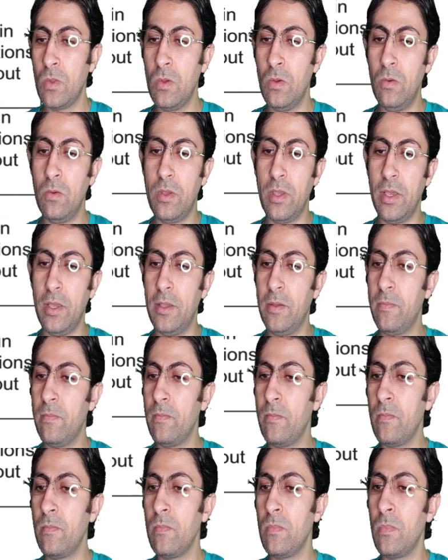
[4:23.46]
Okay.
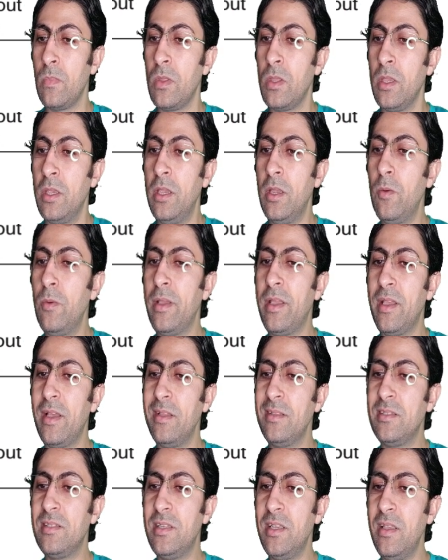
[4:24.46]
Here we
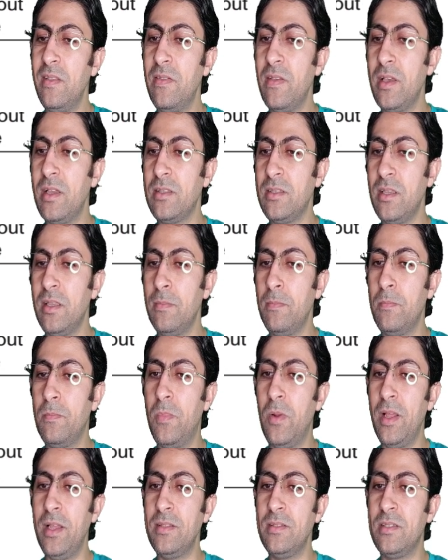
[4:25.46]
can see that in
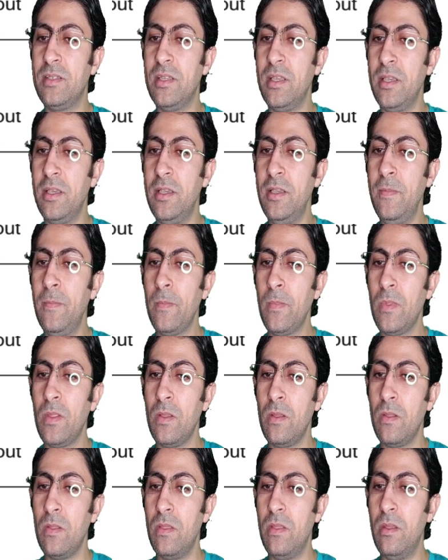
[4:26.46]
plant C,
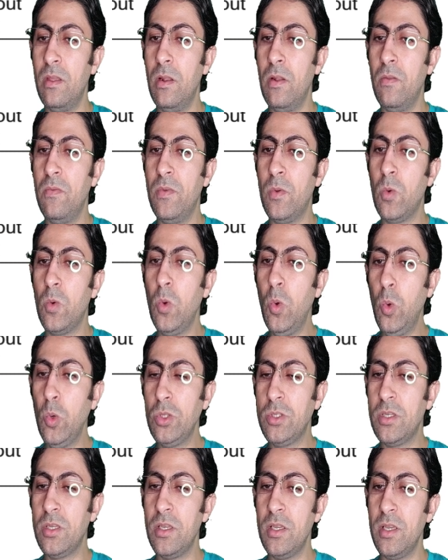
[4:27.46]
the
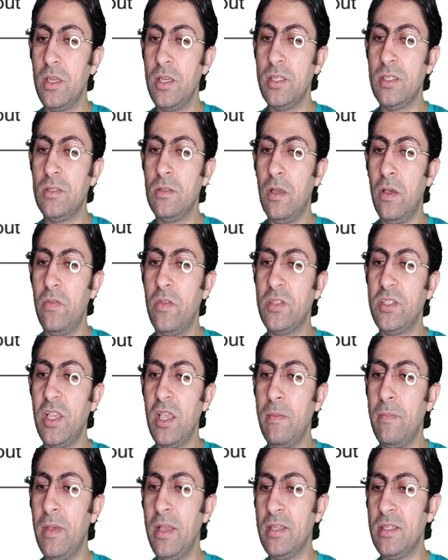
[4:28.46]
root is not the
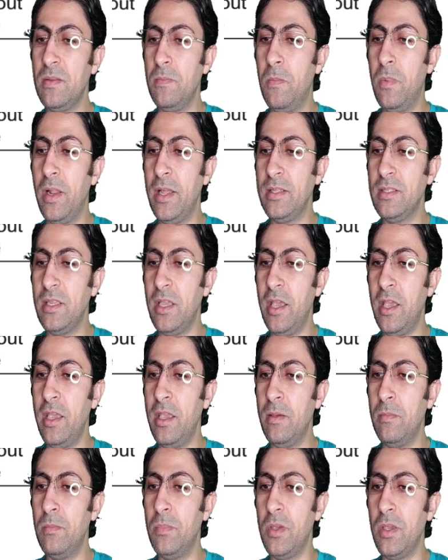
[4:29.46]
same as in plant
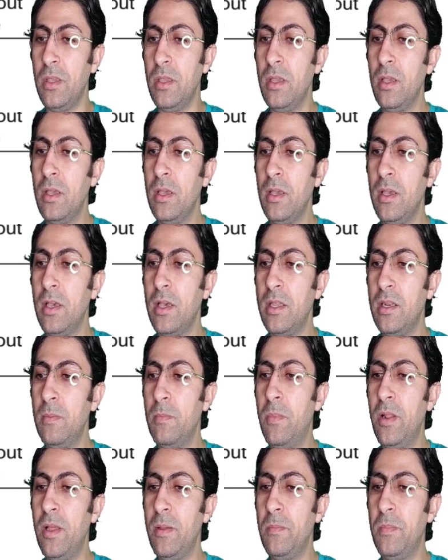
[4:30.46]
A and B, and
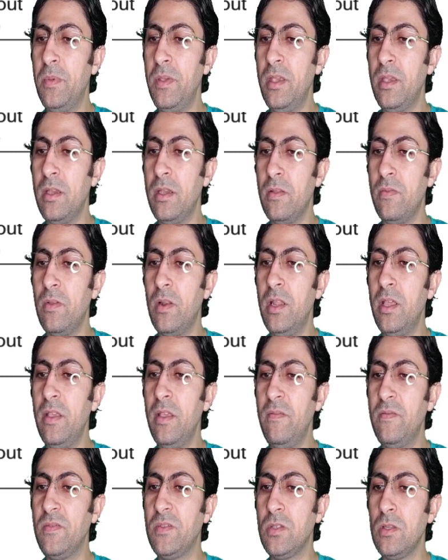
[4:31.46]
in plant B here, the
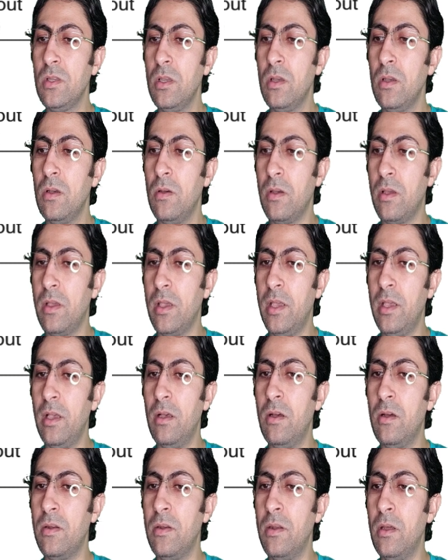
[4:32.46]
leaves, okay,
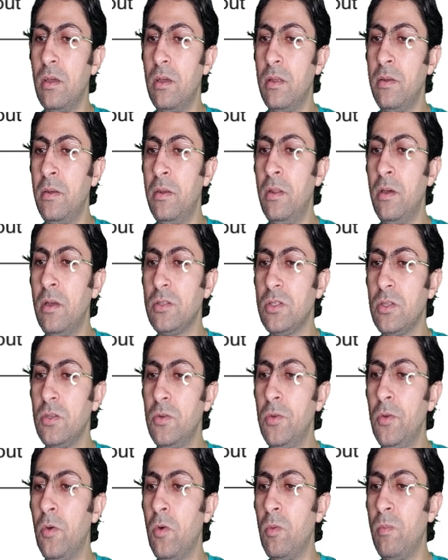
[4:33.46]
are not
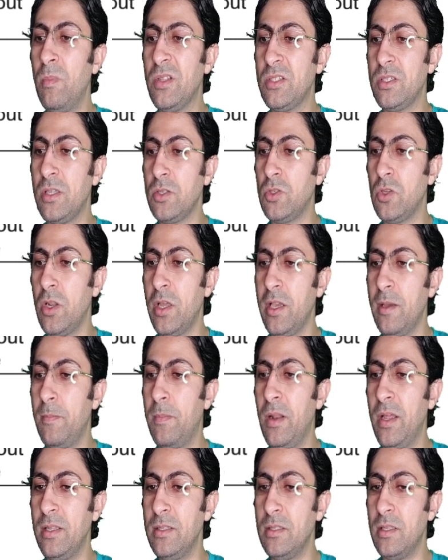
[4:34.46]
normal such
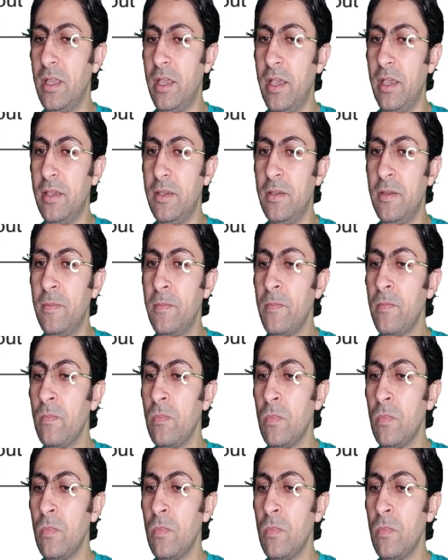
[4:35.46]
like plant A.